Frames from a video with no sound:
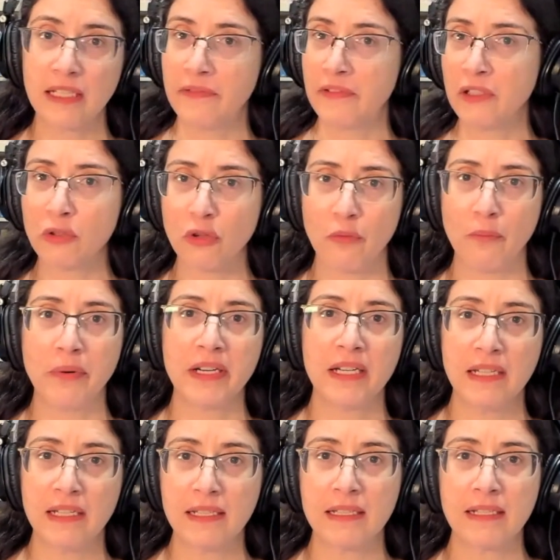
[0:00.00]
even
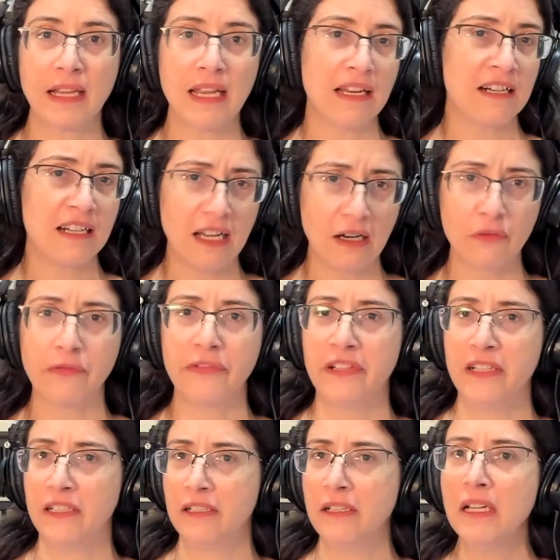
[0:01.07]
companies like
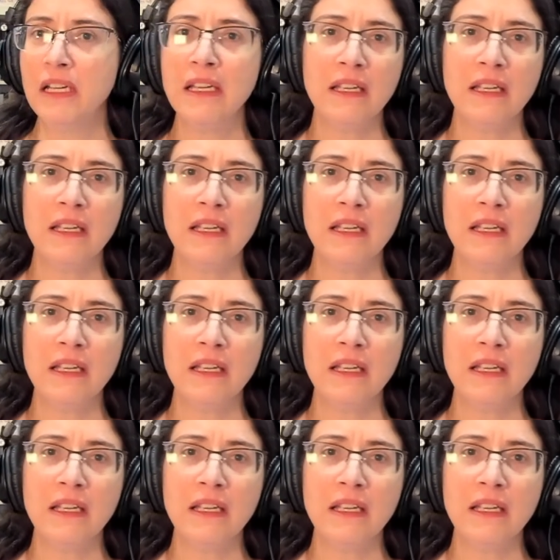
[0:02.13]
Cloudflare,